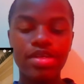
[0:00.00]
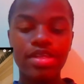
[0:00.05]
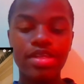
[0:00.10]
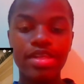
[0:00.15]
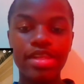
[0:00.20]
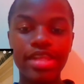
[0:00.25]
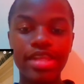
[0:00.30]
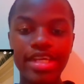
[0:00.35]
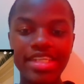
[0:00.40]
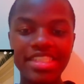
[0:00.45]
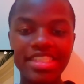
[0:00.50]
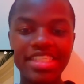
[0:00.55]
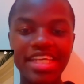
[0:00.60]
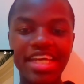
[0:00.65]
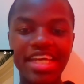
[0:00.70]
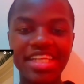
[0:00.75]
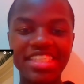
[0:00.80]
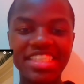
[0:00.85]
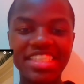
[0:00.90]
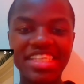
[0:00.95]
30
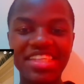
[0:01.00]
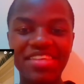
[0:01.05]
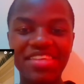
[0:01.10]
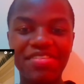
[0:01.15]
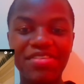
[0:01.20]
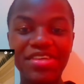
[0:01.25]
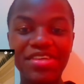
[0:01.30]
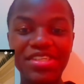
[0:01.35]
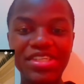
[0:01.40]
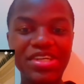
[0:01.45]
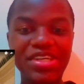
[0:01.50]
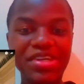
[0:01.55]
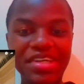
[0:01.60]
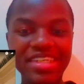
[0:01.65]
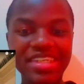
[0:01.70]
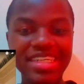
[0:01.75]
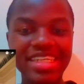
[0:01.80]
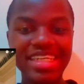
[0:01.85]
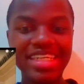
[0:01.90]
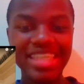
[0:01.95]
seconds in the video
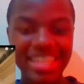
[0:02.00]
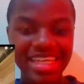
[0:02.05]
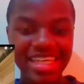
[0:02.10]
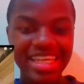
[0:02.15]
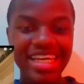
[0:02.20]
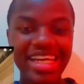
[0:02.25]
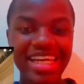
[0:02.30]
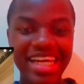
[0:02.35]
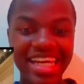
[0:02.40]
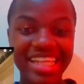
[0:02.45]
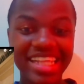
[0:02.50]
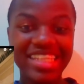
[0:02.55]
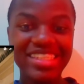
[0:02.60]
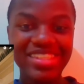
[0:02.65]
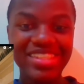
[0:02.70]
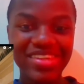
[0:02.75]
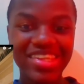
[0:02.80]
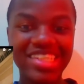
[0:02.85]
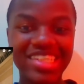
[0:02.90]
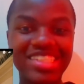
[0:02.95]
and it's
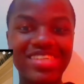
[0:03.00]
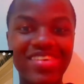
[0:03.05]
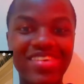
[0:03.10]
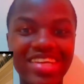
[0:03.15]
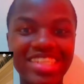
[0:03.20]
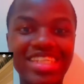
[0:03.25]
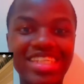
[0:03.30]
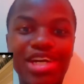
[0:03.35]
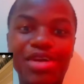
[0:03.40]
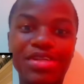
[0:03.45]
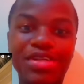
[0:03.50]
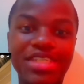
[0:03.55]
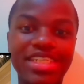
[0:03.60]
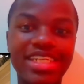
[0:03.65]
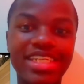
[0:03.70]
already going down.